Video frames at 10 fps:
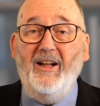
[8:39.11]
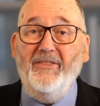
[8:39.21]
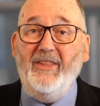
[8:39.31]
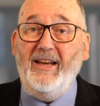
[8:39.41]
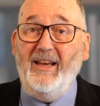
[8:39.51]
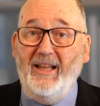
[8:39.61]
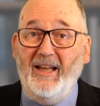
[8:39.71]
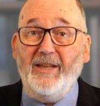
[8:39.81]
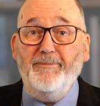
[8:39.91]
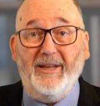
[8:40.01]
on the
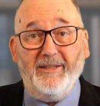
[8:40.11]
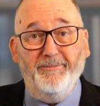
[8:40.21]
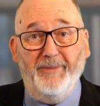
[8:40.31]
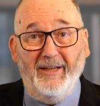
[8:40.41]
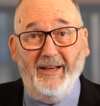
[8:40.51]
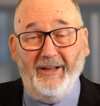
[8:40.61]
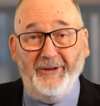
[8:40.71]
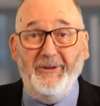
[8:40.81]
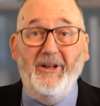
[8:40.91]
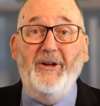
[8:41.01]
like button
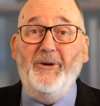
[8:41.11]
below